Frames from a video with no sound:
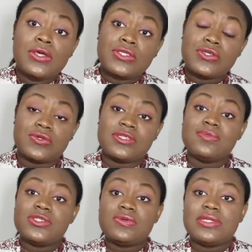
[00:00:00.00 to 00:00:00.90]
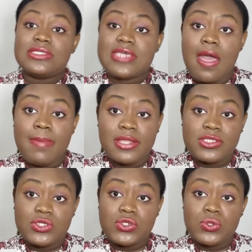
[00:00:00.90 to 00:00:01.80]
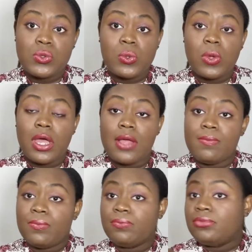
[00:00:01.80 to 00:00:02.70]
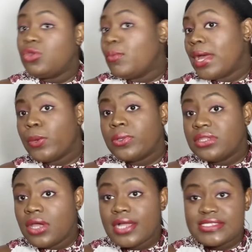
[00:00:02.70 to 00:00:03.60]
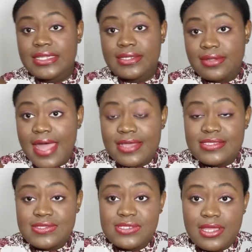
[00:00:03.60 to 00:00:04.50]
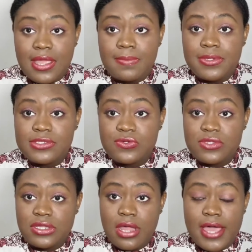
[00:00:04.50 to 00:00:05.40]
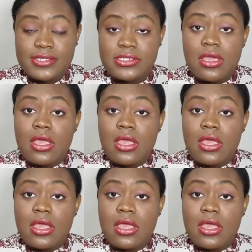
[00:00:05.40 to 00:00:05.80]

So some students come into, no matter what the content class is, they come into the class